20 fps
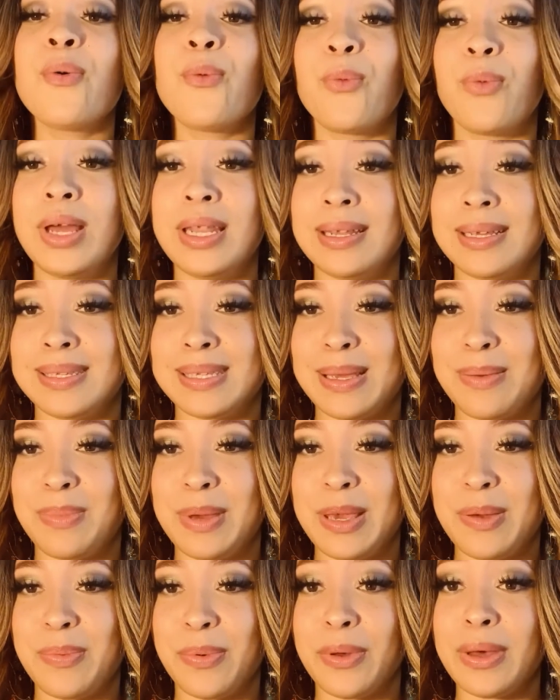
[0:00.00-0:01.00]
Witnessing
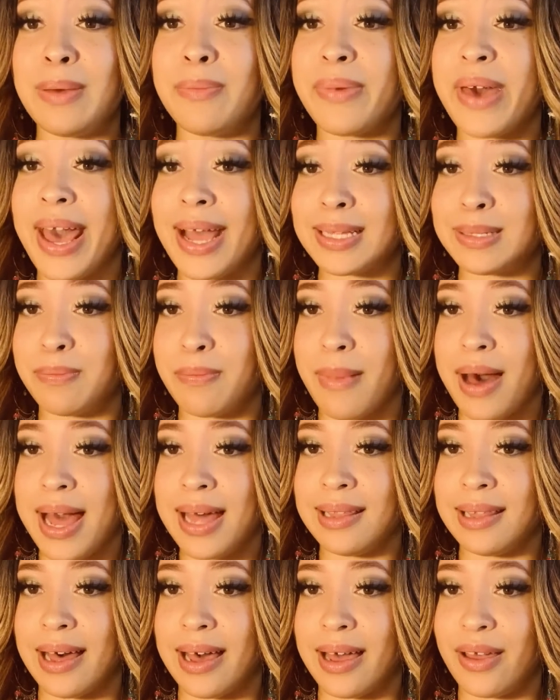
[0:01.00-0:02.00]
people impact my
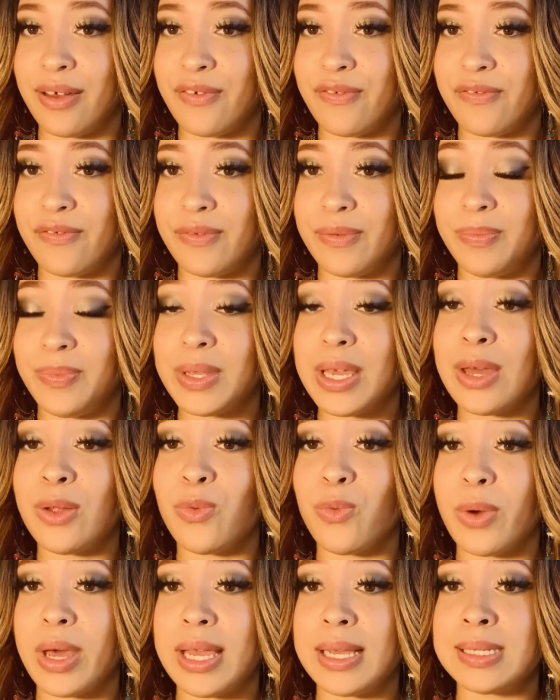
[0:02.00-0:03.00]
life
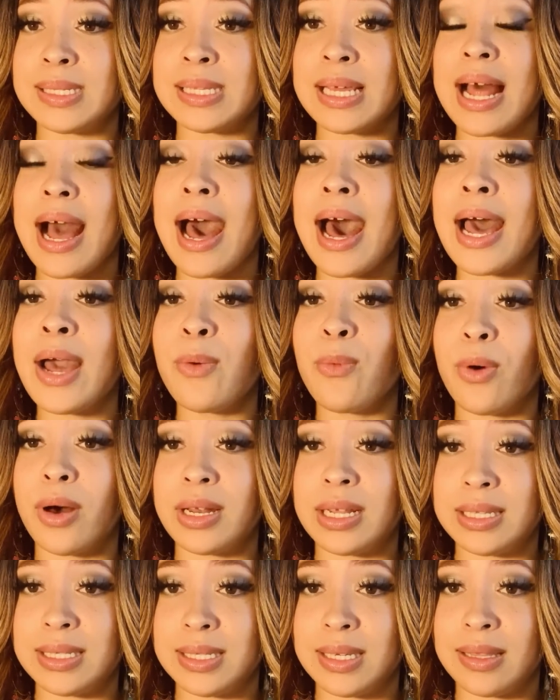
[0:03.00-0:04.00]
in ways that I
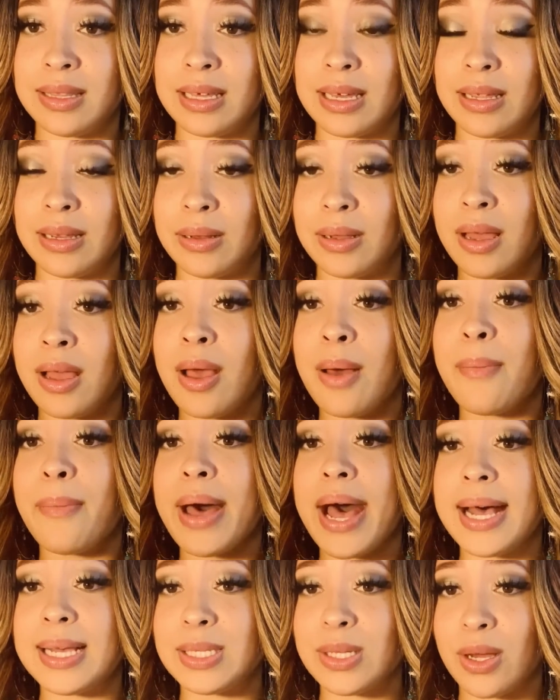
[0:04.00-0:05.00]
wanted to then
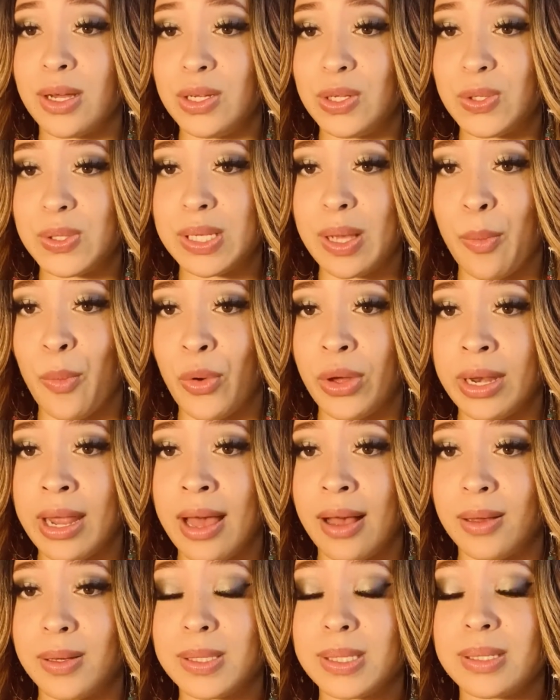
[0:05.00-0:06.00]
pass on to someone
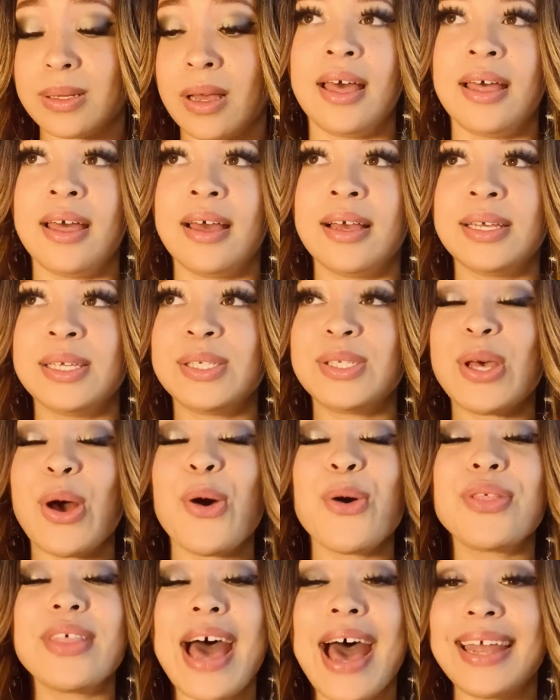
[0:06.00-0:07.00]
else.
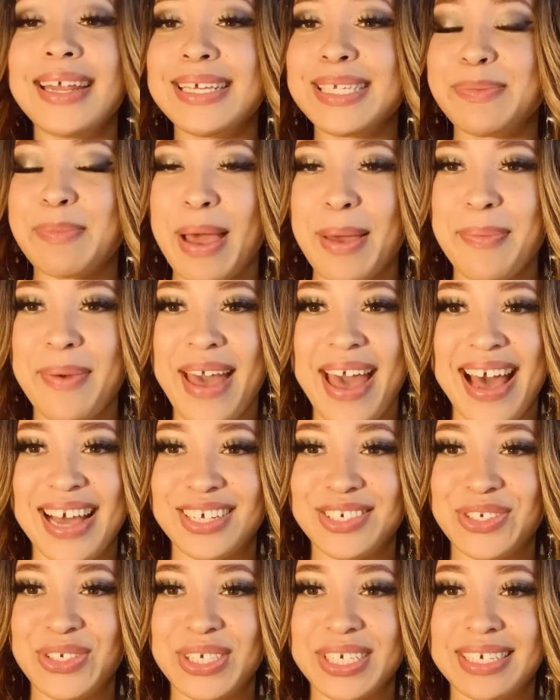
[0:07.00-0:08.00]
So that is my
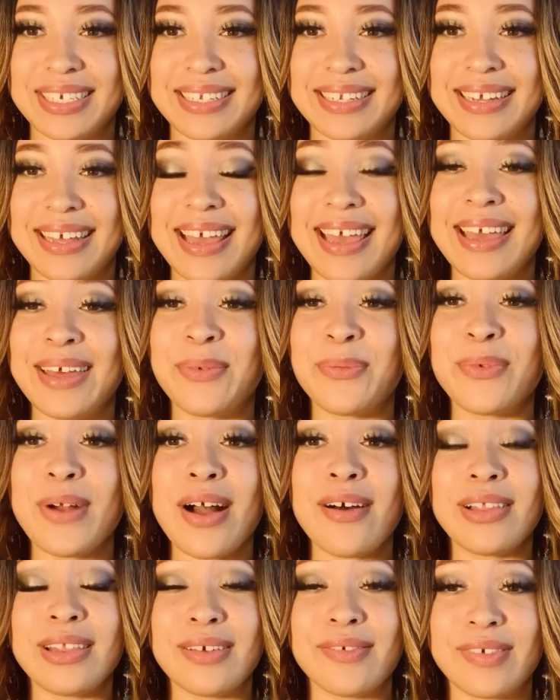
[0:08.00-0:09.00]
passion in
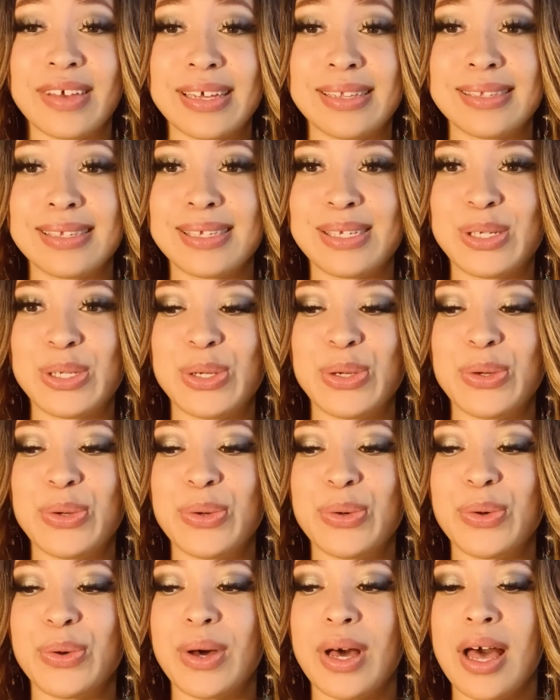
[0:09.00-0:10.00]
relevance
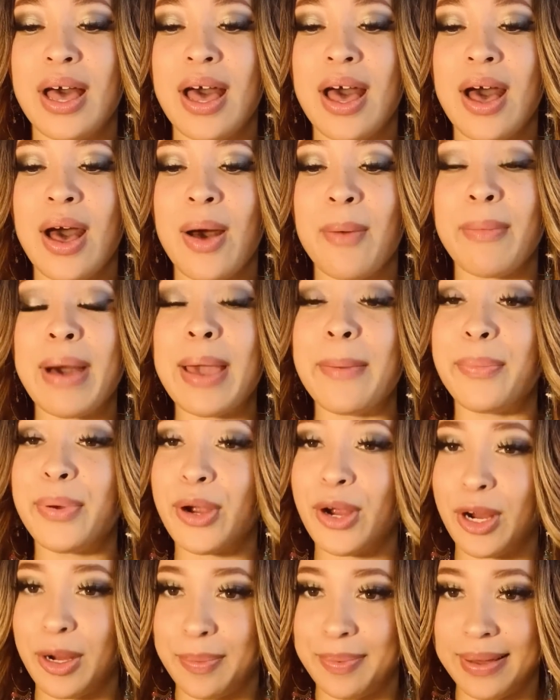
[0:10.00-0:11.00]
to my
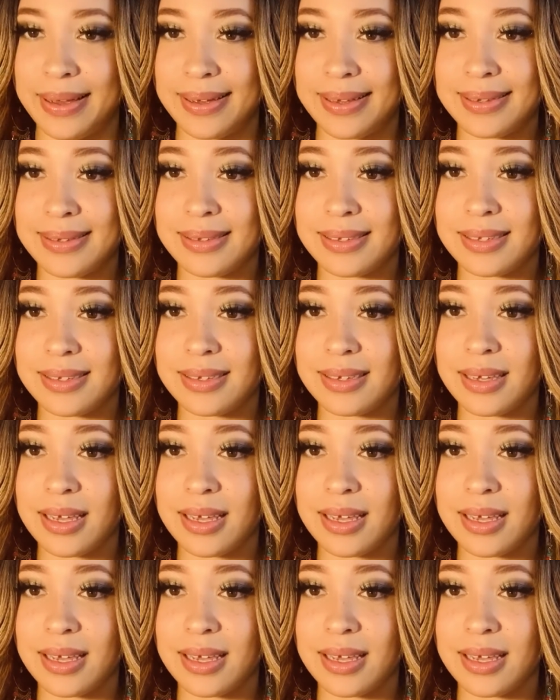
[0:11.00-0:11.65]
purpose,